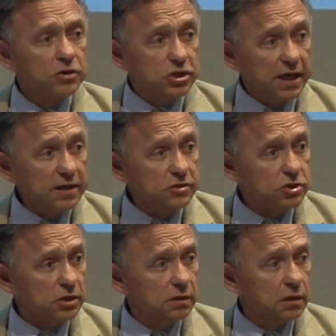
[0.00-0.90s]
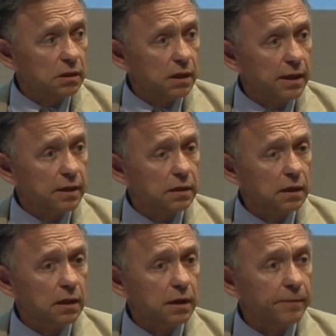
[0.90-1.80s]
change in, in,
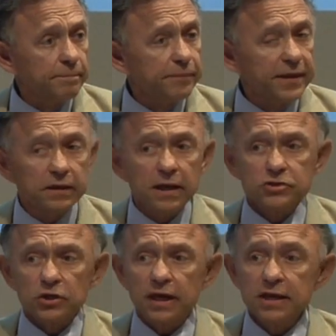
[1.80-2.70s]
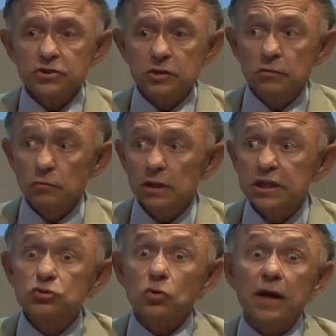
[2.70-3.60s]
um, in education,
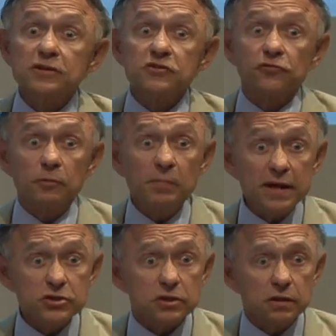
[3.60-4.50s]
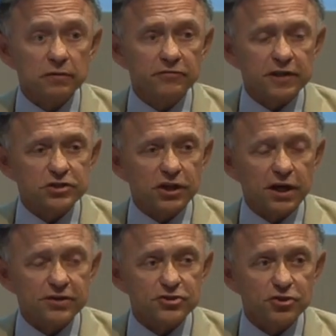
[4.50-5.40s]
really transformation of
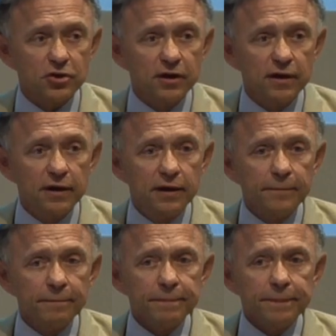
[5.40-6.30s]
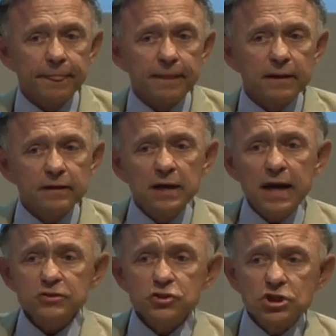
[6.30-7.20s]
education
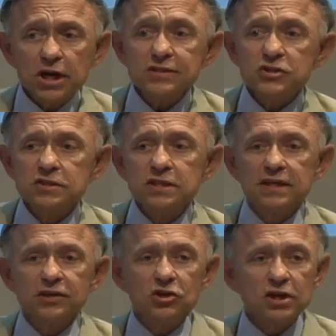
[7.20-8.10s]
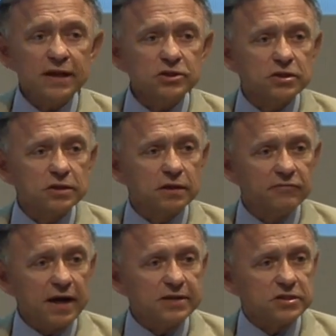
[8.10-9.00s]
not just the introduction of
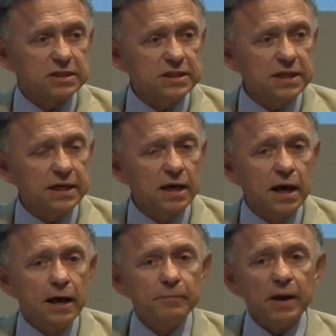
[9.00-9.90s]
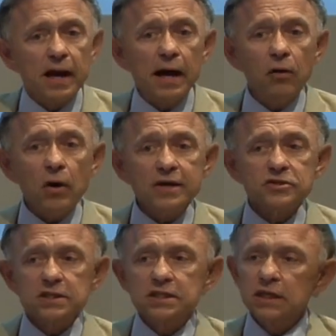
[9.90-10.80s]
ICT, but how
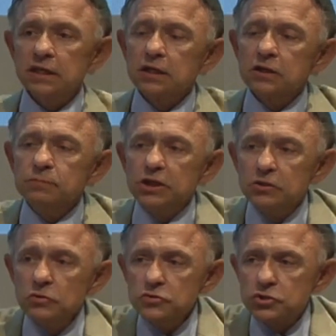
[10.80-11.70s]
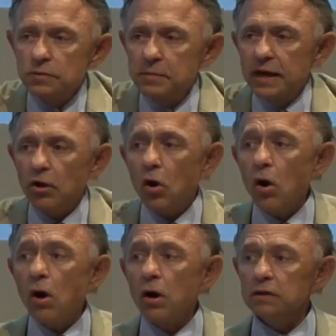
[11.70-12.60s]
ICT can be used to make
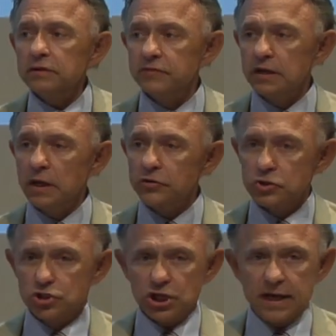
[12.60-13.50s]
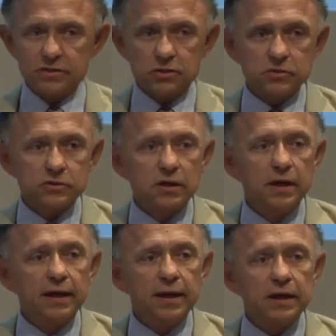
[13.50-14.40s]
all of the other changes
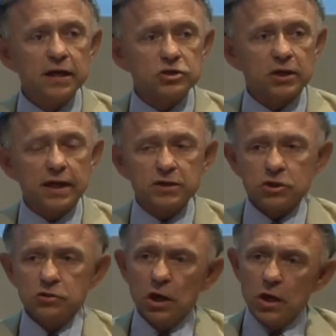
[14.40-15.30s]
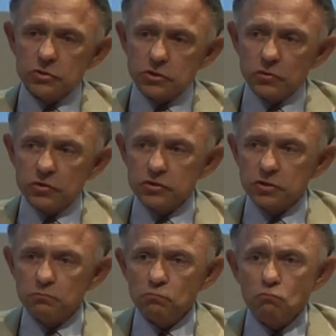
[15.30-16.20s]
in education. So there's
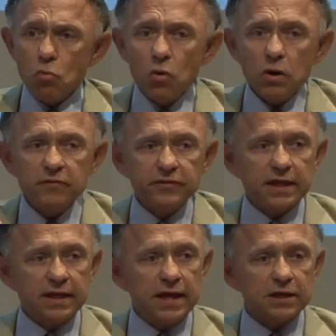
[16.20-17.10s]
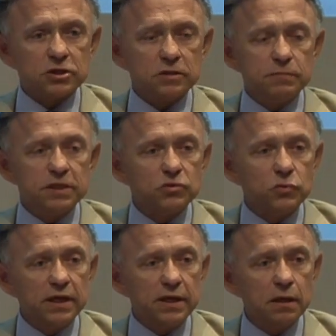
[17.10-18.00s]
a more of a connection
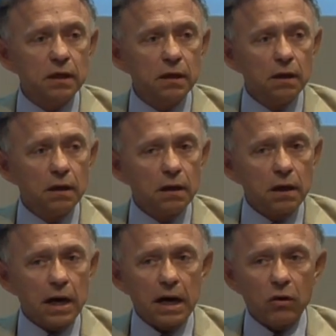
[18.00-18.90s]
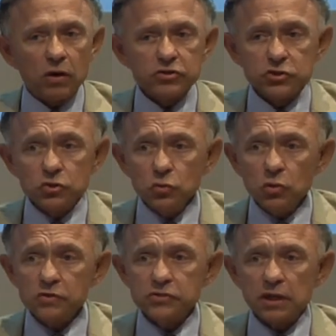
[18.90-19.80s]
between how our
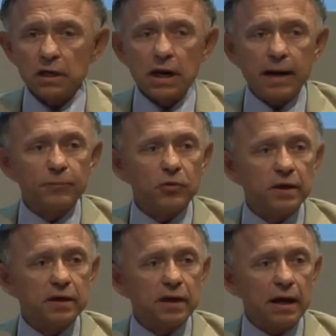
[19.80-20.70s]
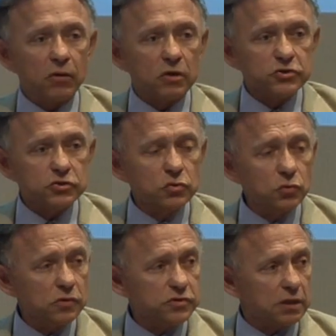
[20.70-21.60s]
schools are operated, how our
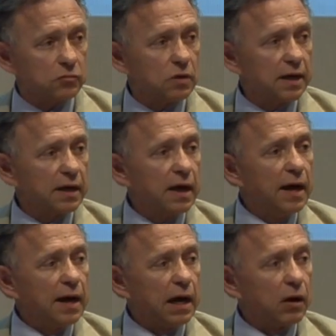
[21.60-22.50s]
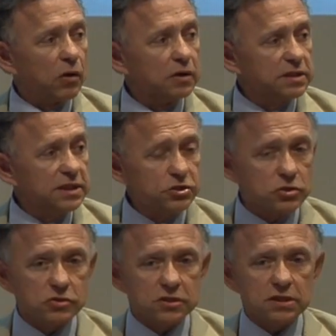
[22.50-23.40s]
schools are run, how our
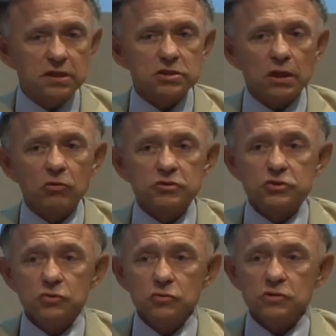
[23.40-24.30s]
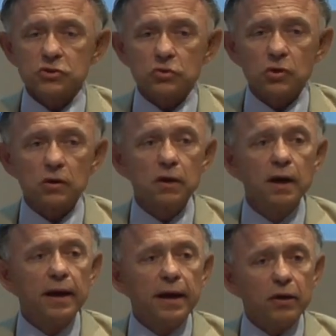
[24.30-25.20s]
teachers teach, how our students learn,
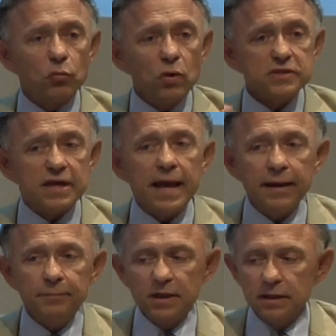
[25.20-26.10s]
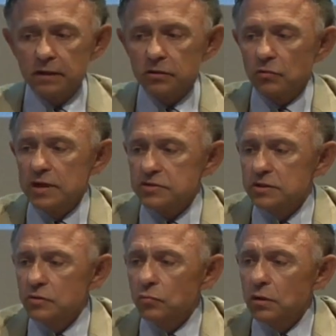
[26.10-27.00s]
and what's happening in the rest
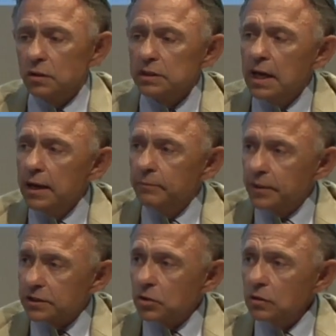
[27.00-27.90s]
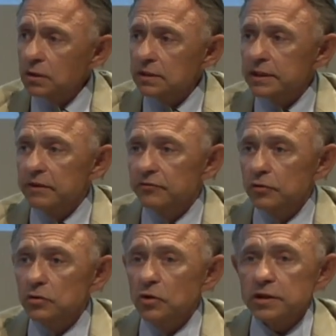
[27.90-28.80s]
of the world. But currently, if
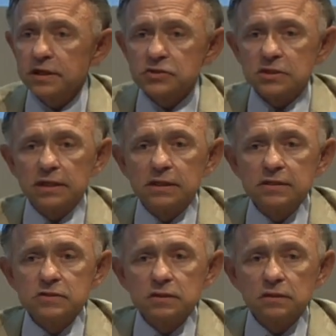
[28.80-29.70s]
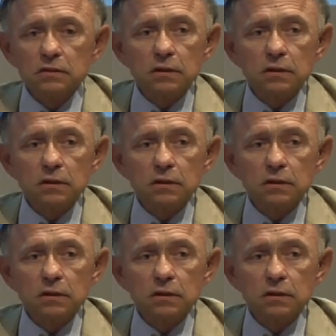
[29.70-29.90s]
you look at studies that